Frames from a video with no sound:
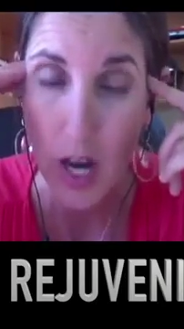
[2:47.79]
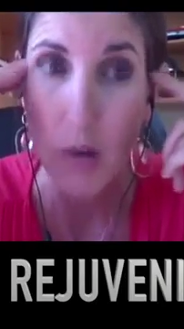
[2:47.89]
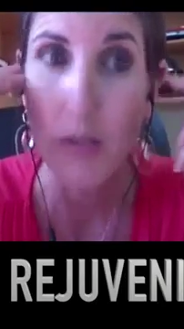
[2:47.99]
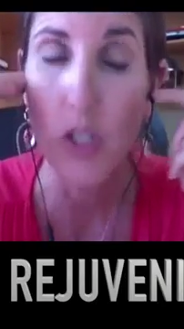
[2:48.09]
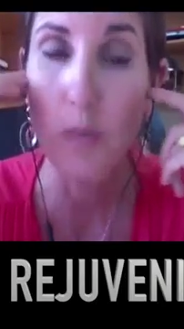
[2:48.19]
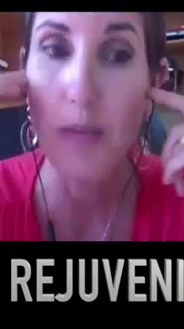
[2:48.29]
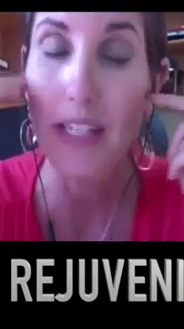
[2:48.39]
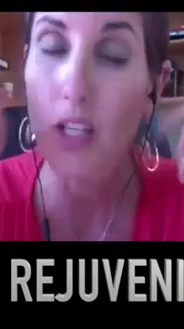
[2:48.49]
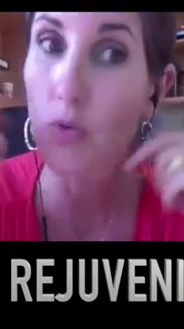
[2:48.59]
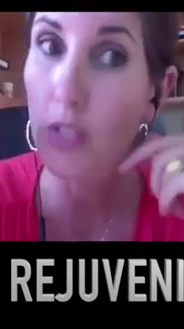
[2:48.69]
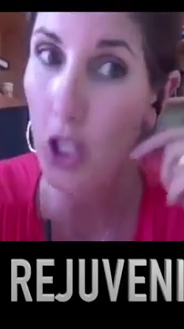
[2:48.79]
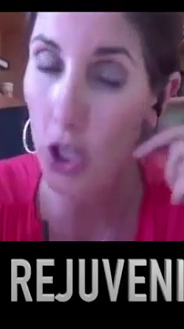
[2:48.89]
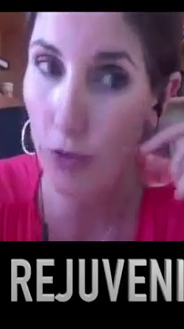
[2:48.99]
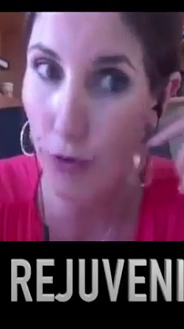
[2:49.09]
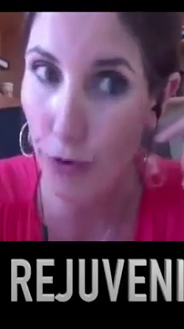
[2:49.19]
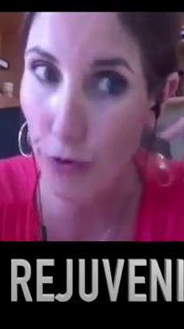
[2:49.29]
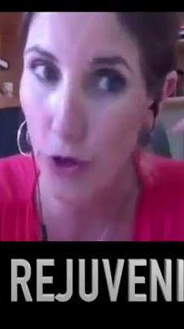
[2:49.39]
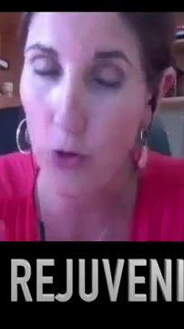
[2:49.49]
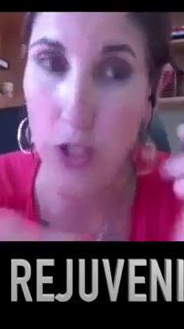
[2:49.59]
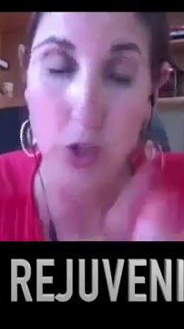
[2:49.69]
which means it's really good for
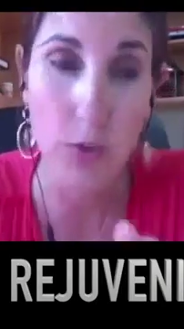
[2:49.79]
focus.